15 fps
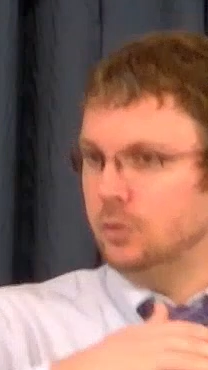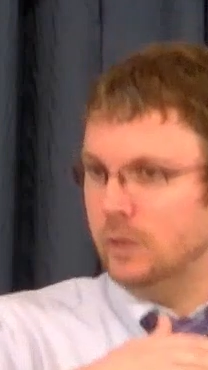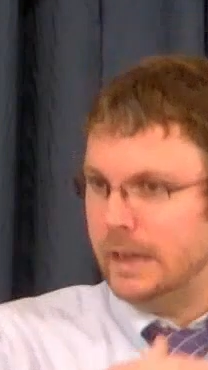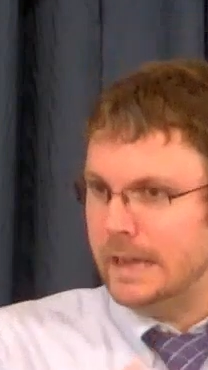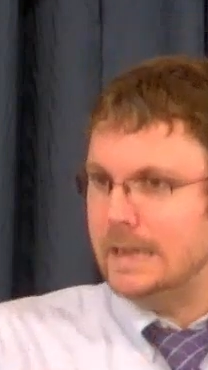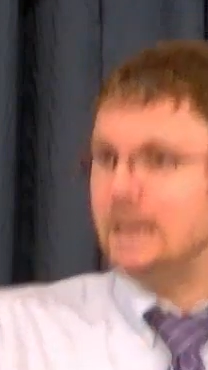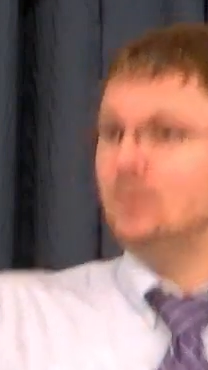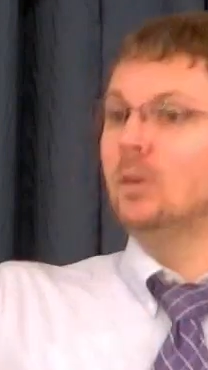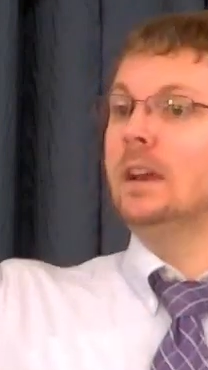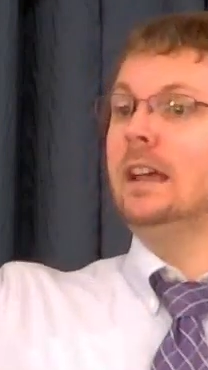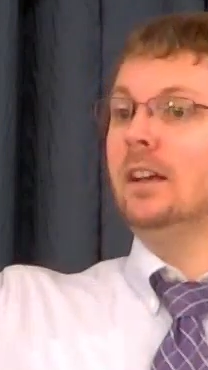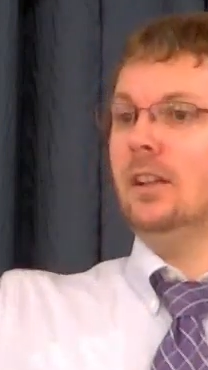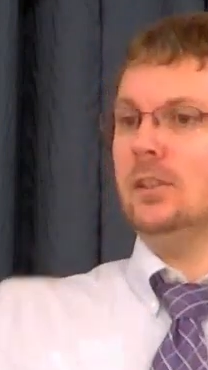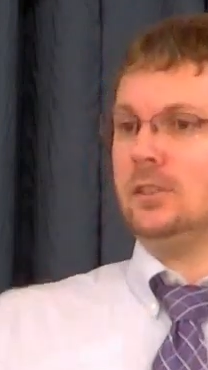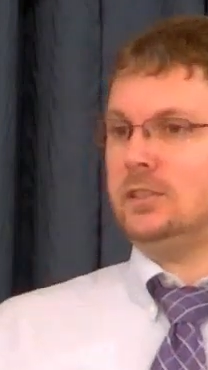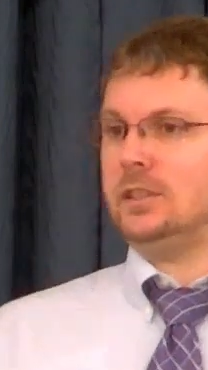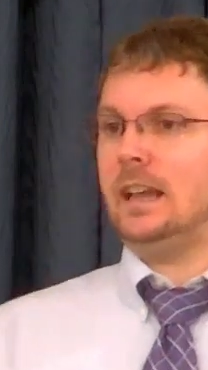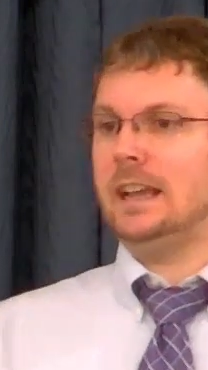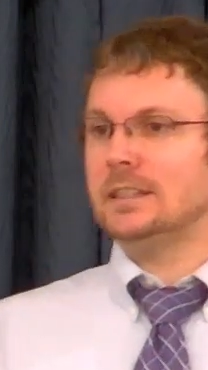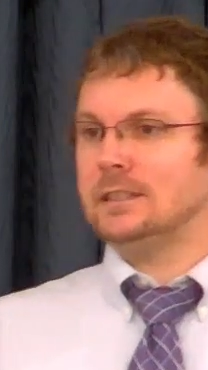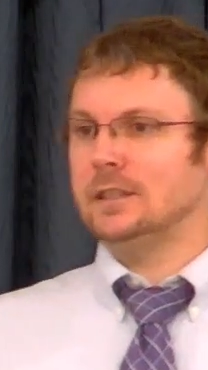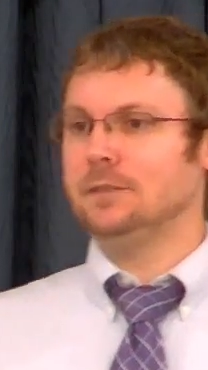anyone else
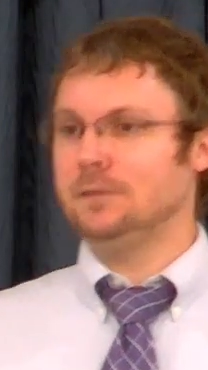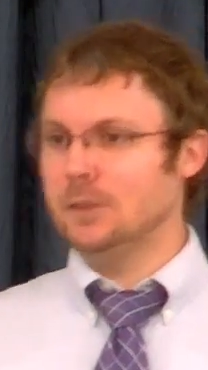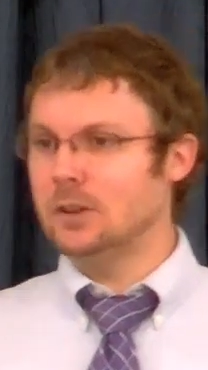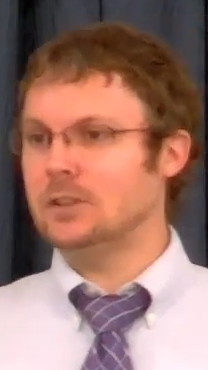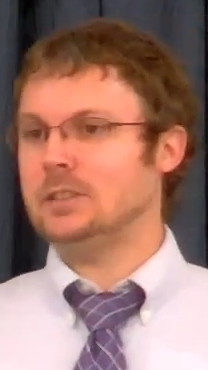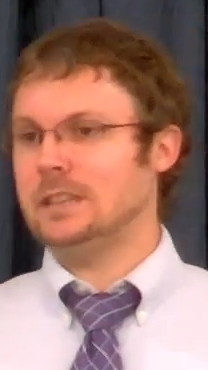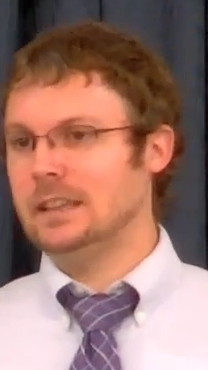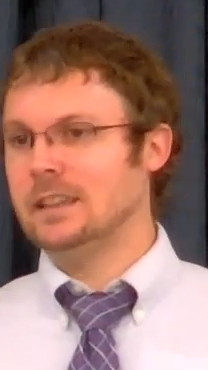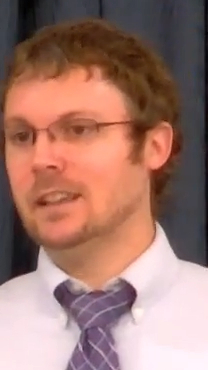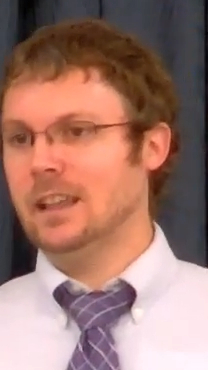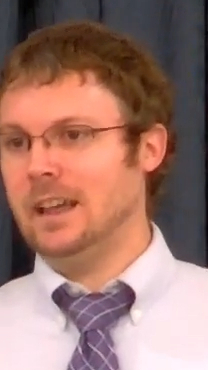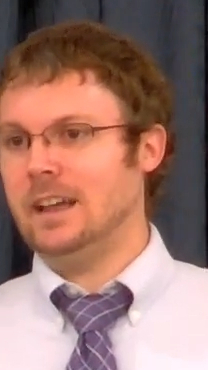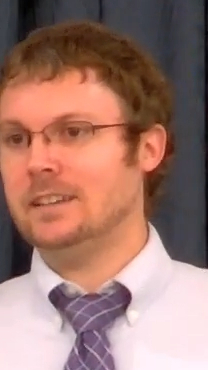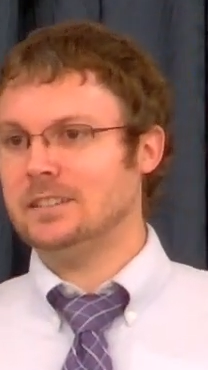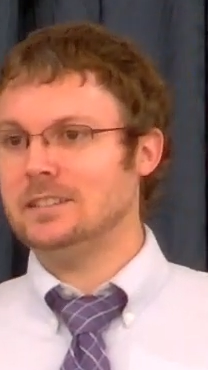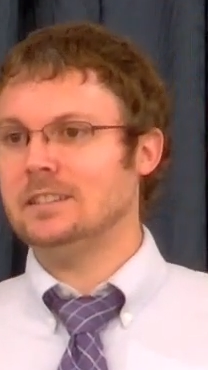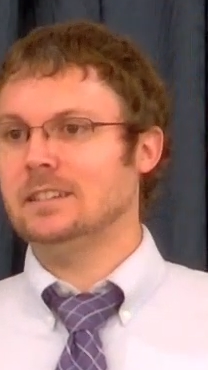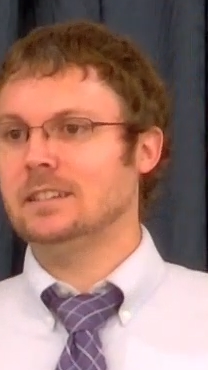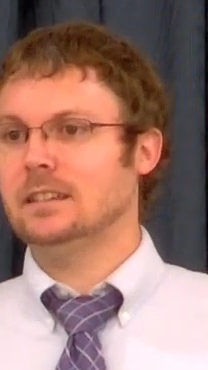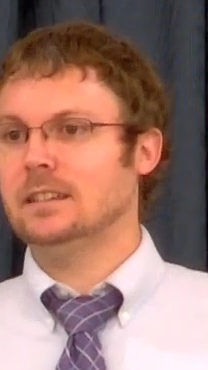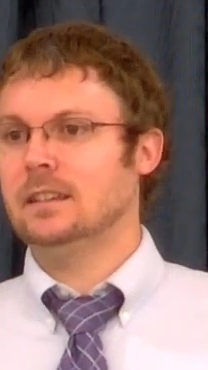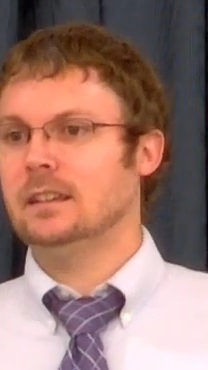as the first and the last?
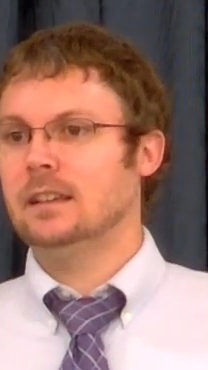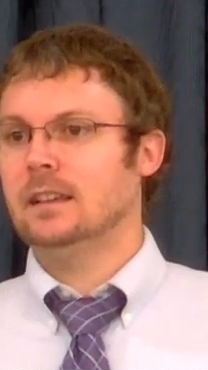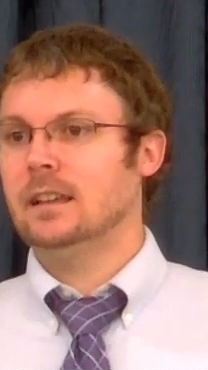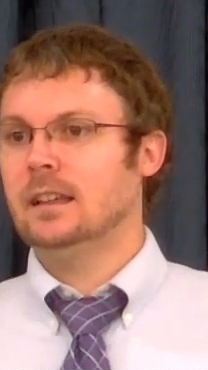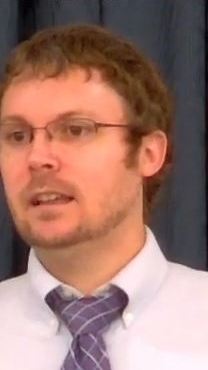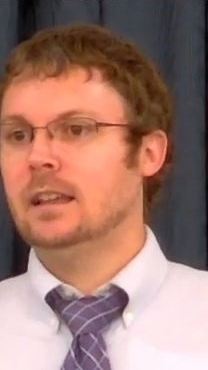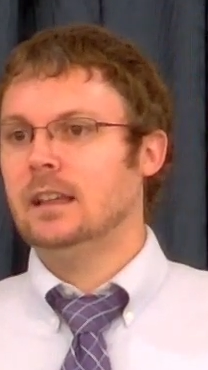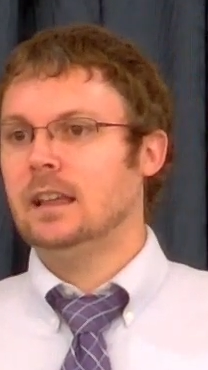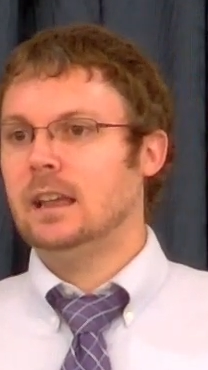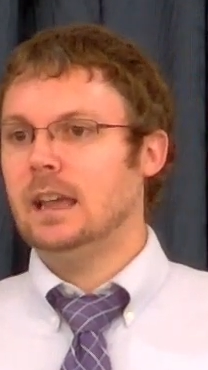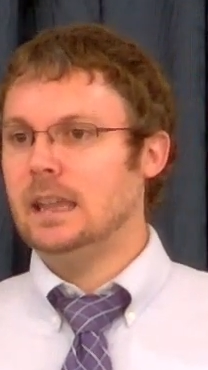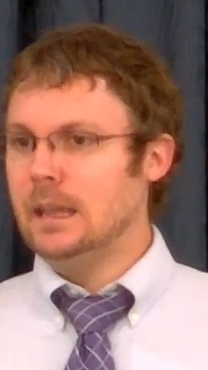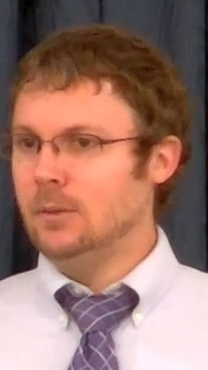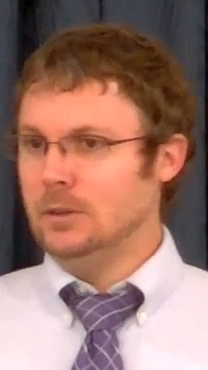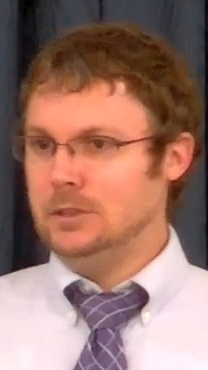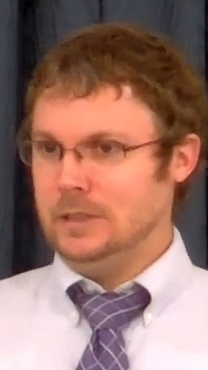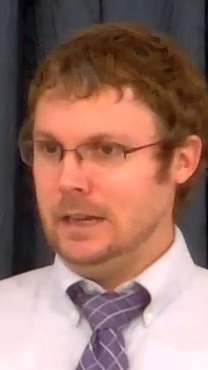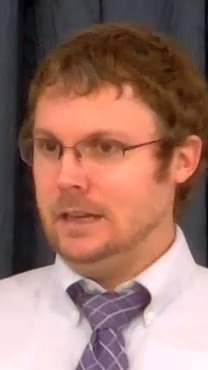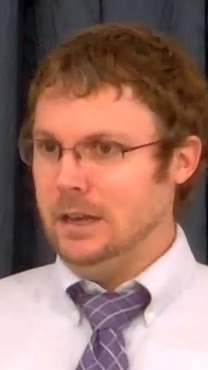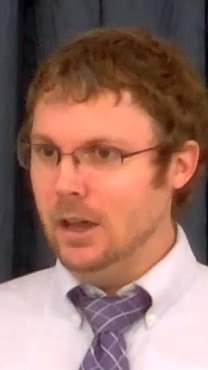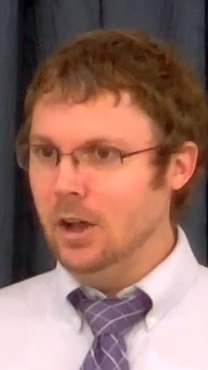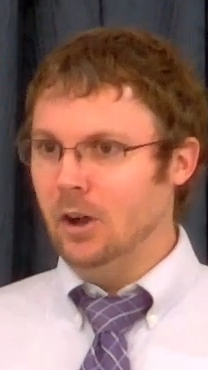And they would say
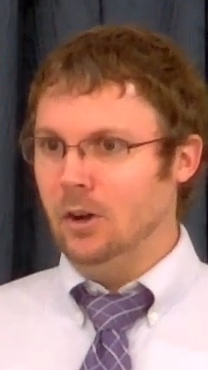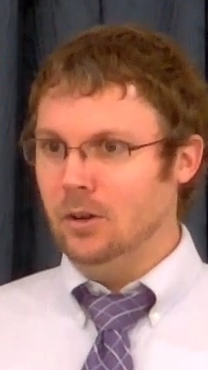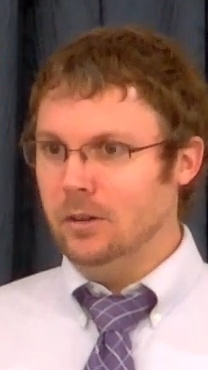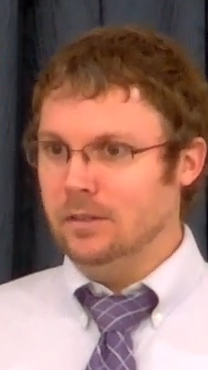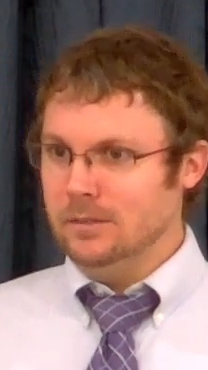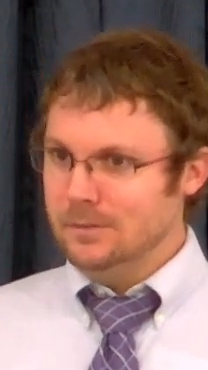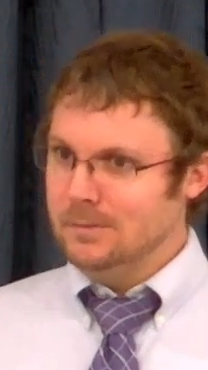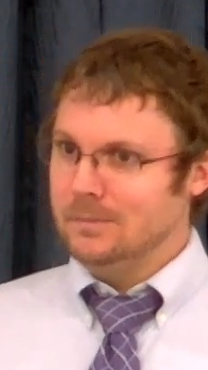no.